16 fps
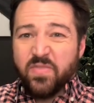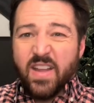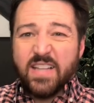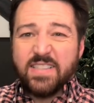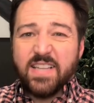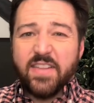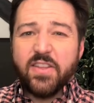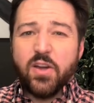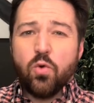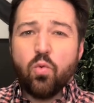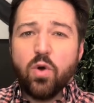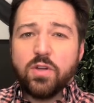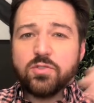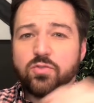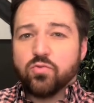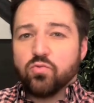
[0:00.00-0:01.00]
It's not that
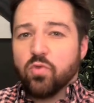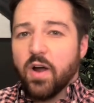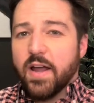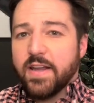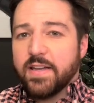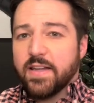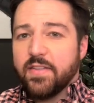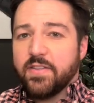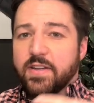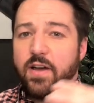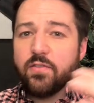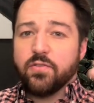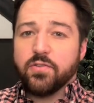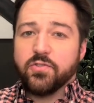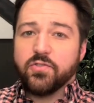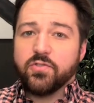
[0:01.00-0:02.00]
one's right and the
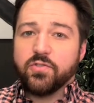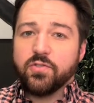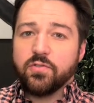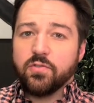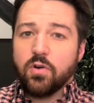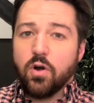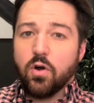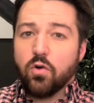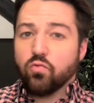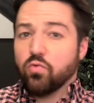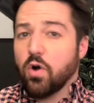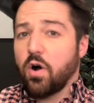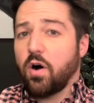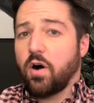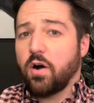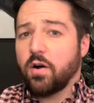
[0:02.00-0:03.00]
others are
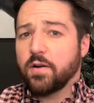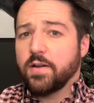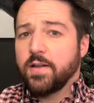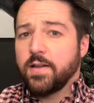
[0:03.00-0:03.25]
wrong.